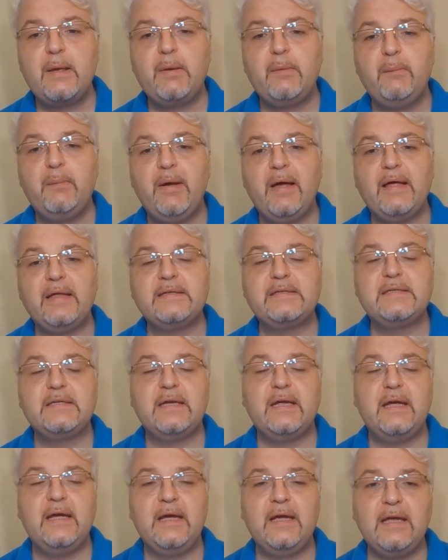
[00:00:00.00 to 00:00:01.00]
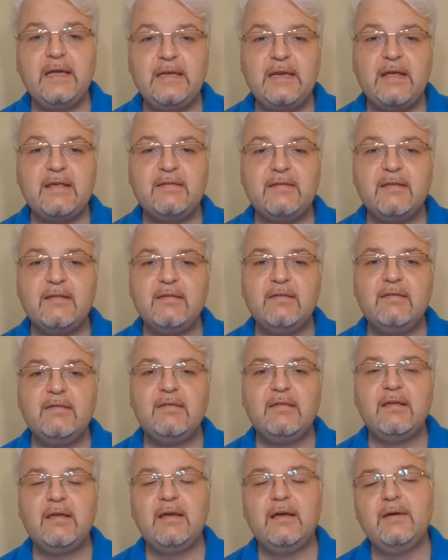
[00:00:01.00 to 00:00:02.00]
But in
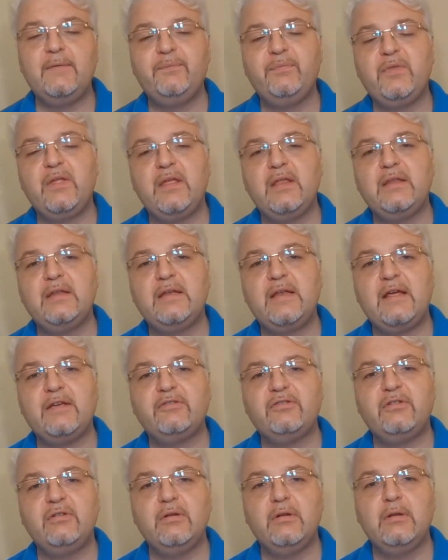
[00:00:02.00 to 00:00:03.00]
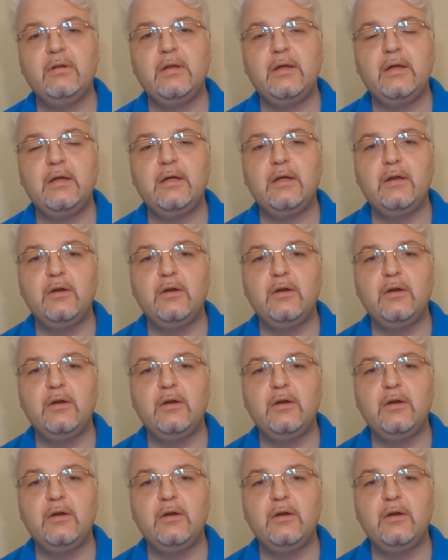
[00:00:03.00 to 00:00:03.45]
essence, international